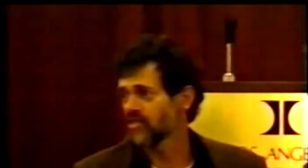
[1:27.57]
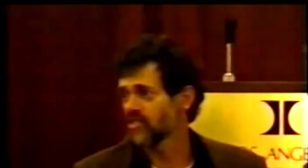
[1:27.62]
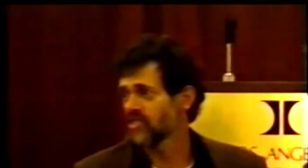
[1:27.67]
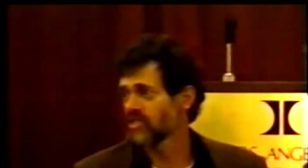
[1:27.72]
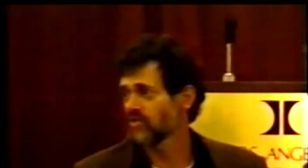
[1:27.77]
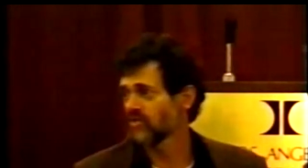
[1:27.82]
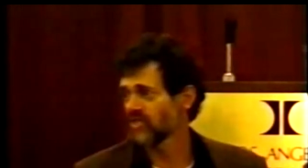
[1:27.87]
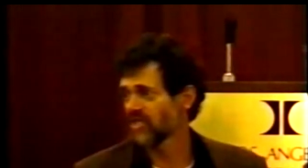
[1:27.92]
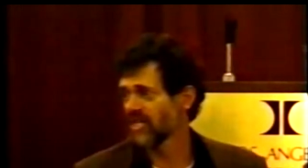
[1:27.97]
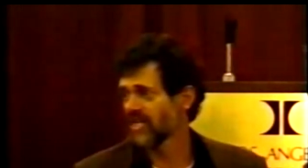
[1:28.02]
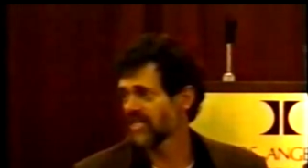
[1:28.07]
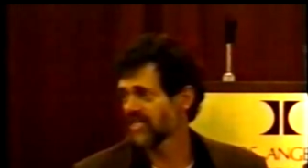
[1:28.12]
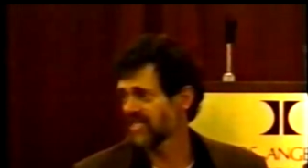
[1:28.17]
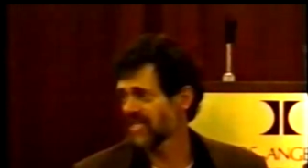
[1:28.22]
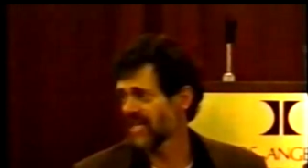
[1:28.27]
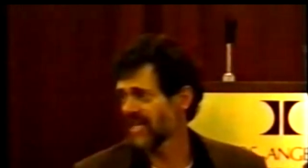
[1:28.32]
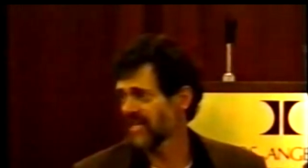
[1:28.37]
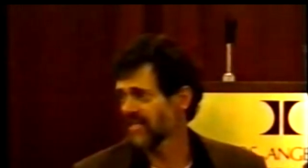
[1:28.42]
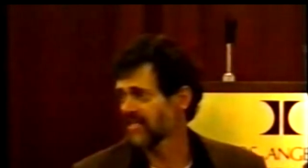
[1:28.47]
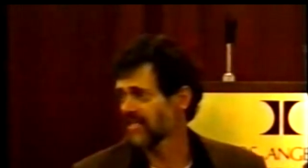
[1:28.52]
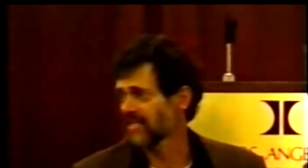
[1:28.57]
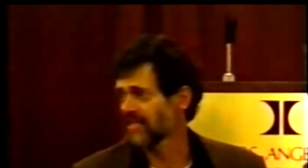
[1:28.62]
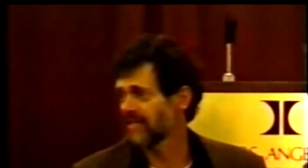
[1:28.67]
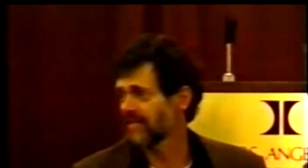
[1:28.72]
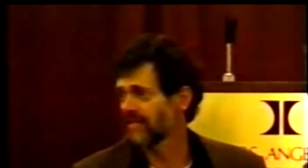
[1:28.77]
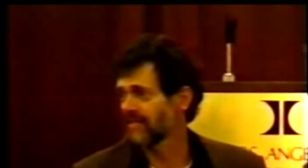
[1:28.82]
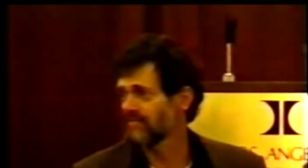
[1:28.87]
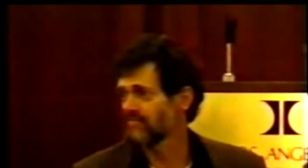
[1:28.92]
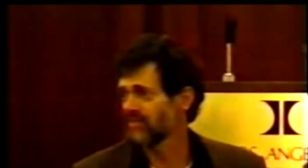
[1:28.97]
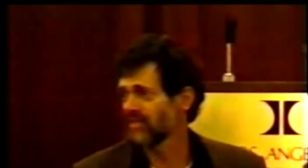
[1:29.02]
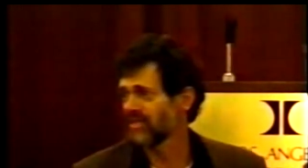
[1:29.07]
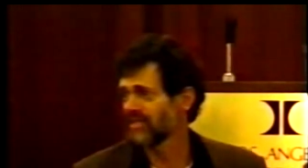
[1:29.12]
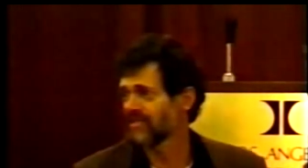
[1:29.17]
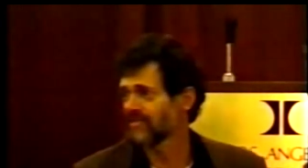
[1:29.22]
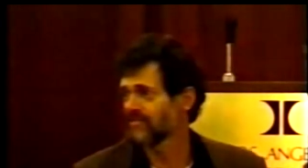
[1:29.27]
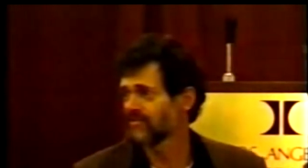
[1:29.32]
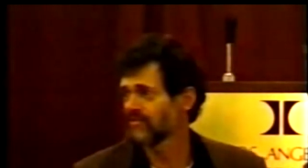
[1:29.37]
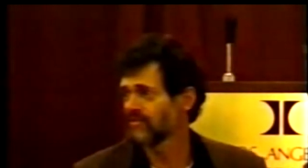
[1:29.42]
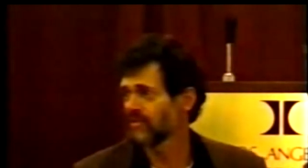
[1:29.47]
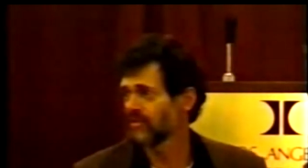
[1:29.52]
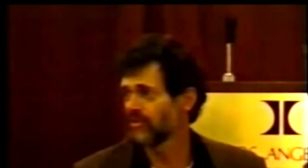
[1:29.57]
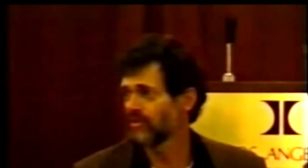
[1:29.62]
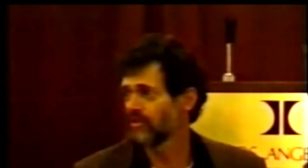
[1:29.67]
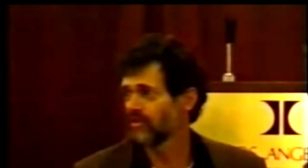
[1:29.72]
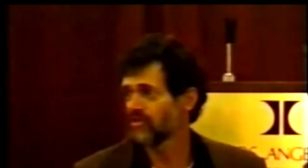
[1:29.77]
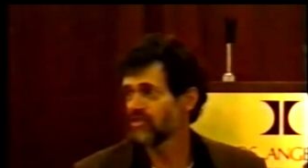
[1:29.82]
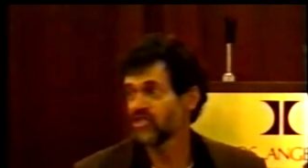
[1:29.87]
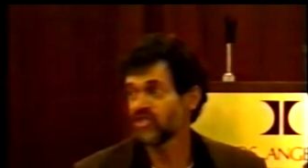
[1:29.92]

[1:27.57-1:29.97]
so titanically peculiar,